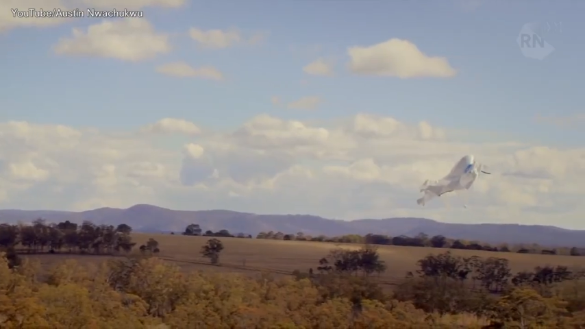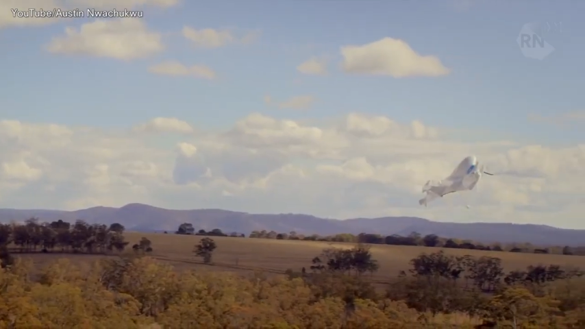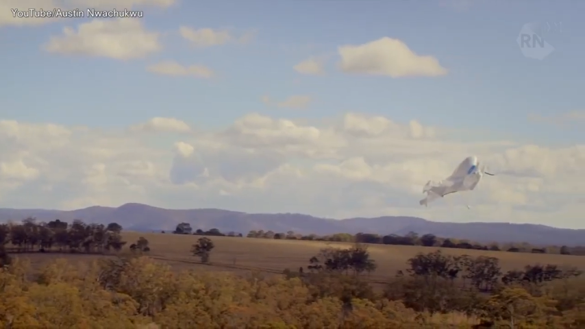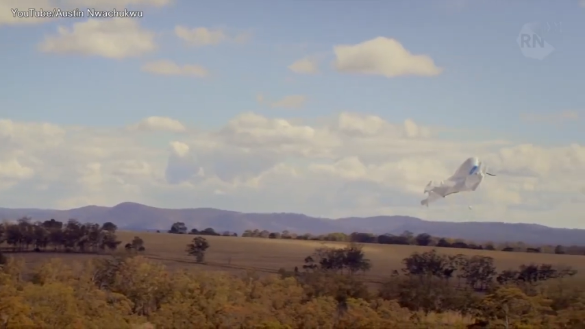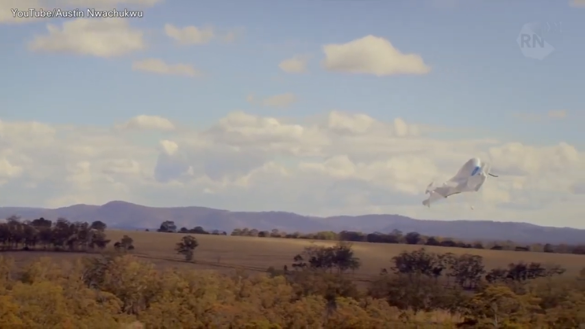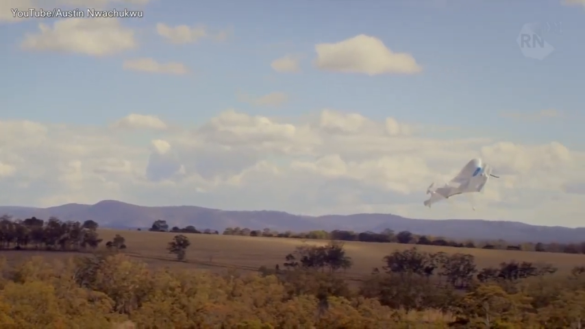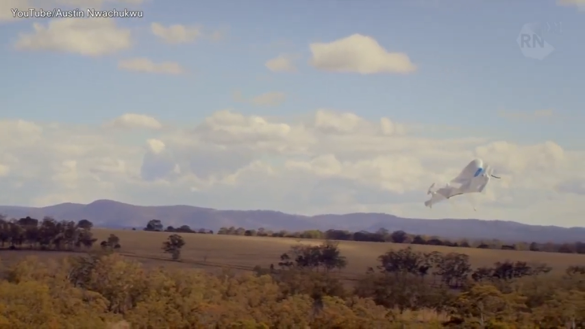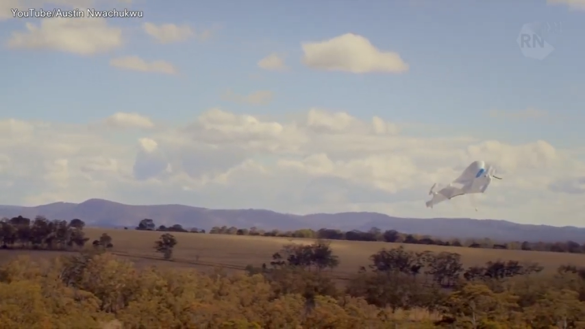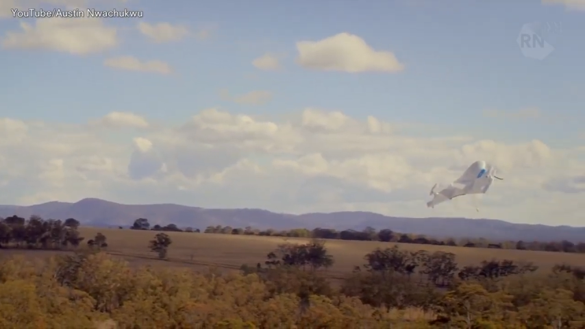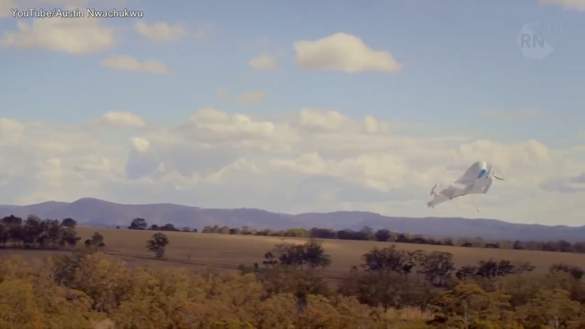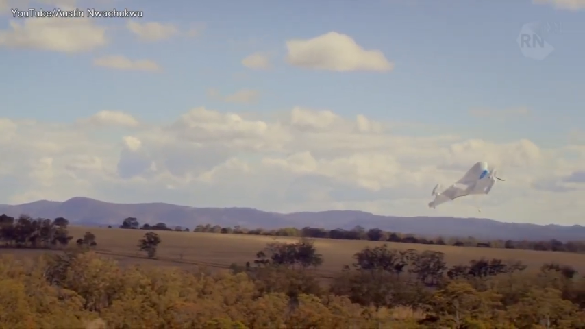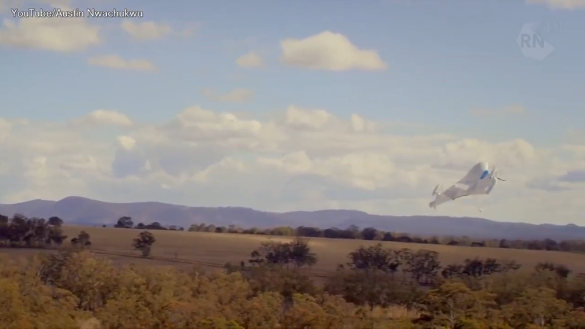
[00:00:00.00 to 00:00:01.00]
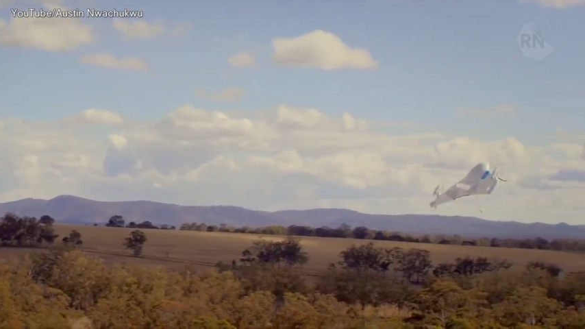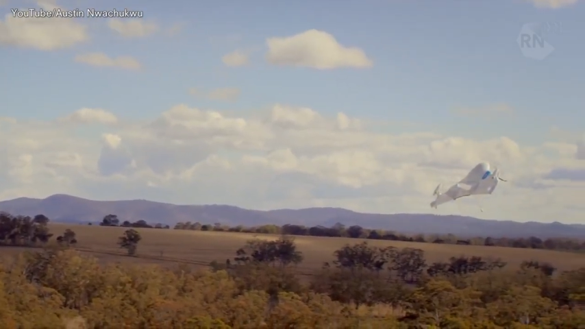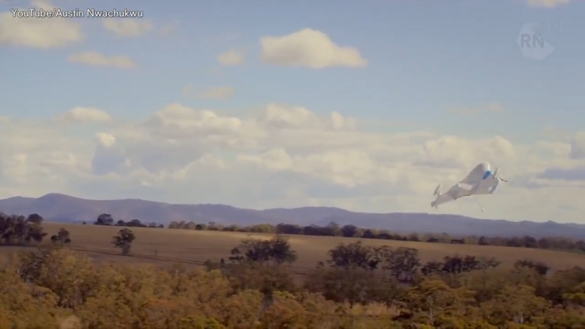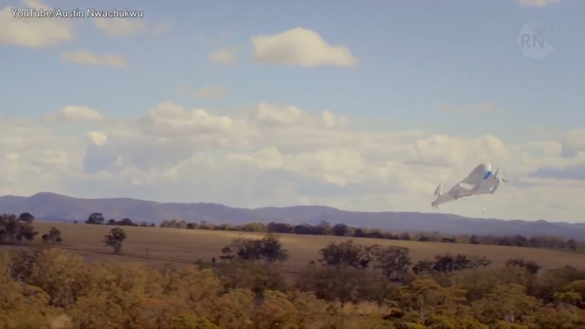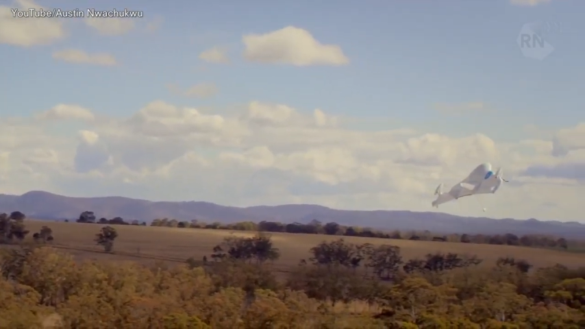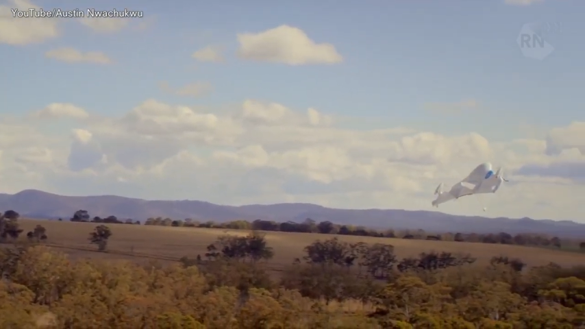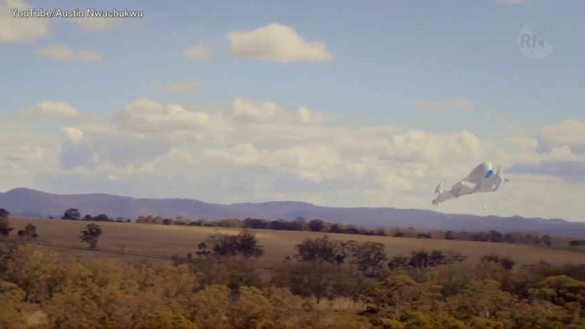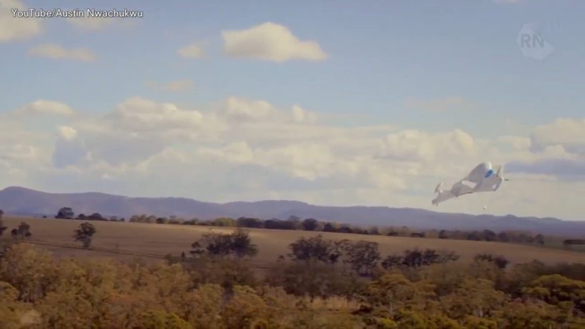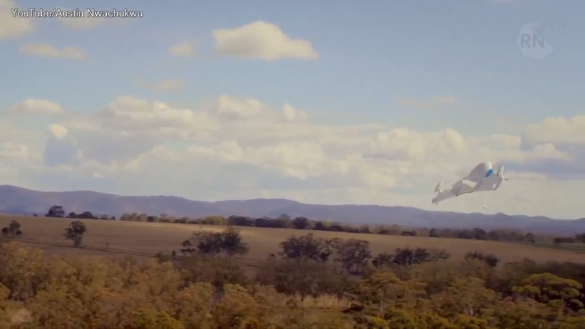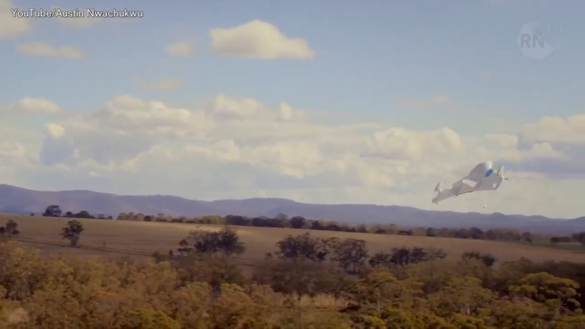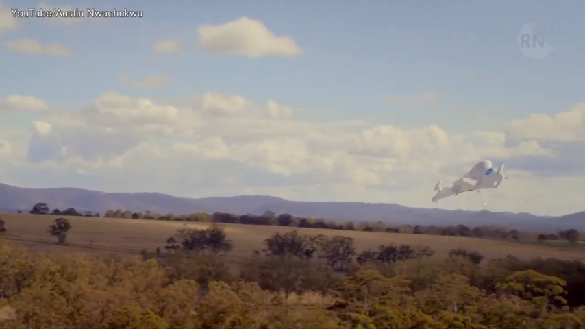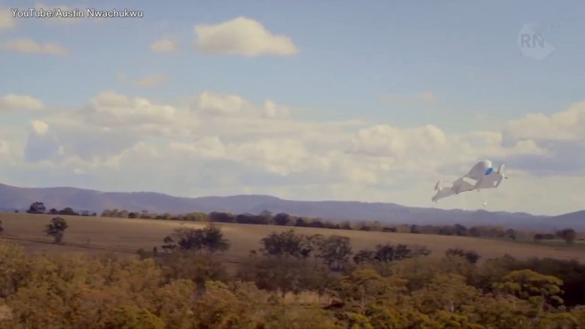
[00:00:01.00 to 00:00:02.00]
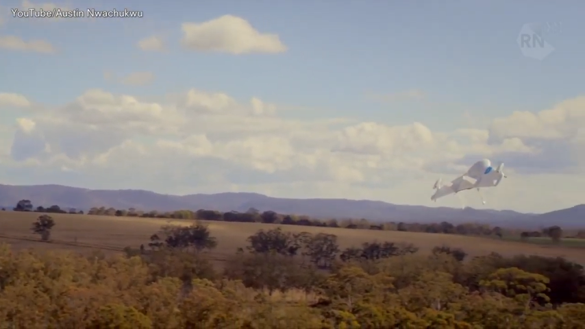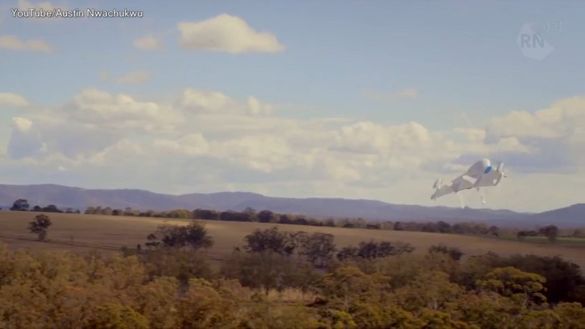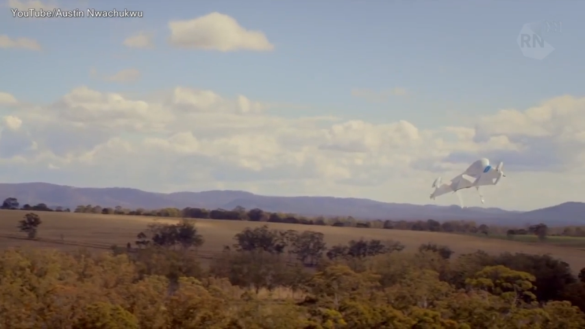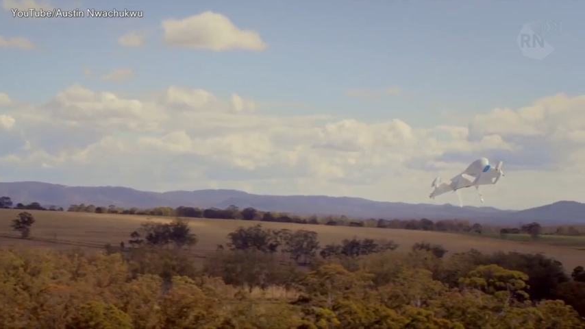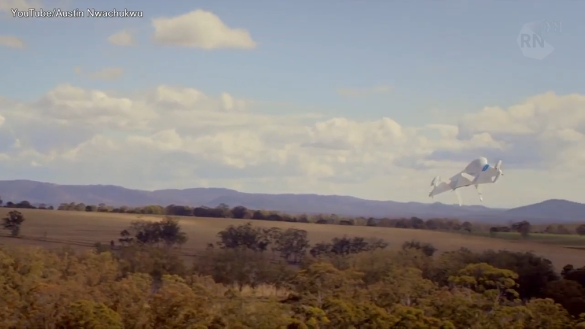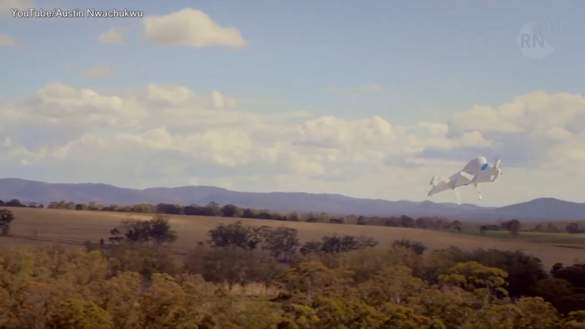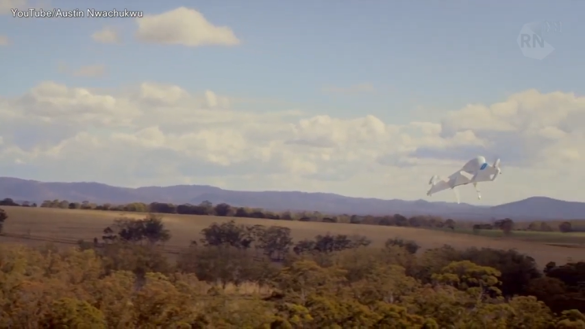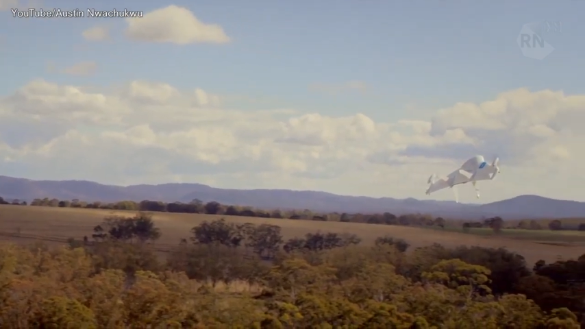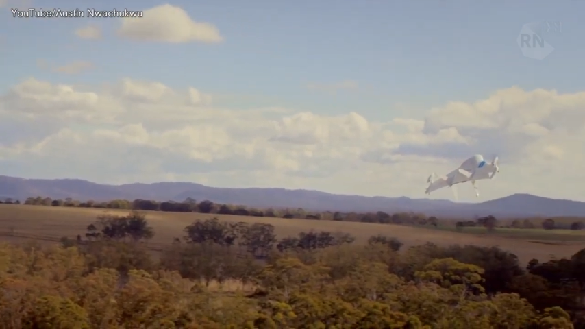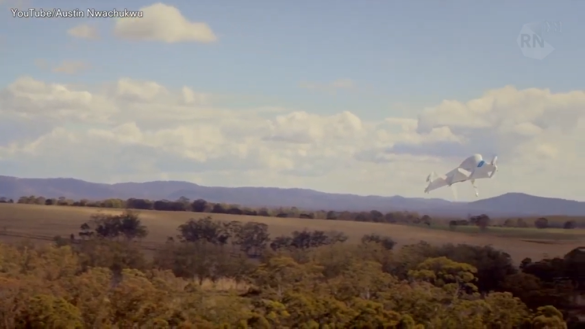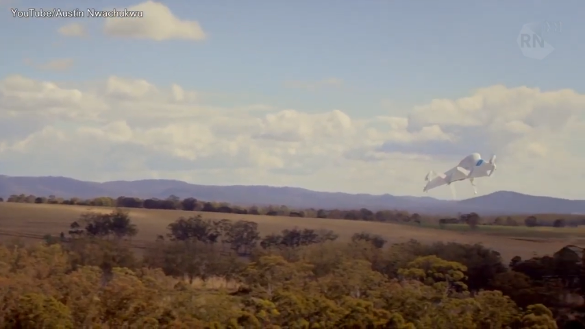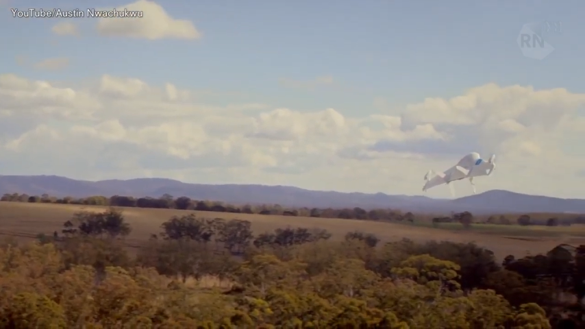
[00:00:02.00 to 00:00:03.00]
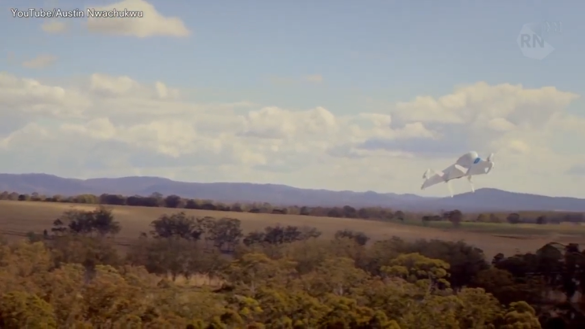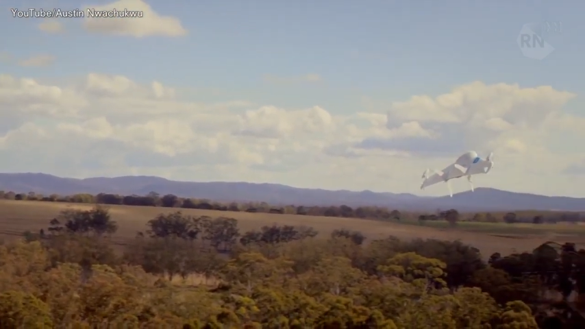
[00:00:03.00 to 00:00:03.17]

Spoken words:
No face is visible, so there are no lips to read.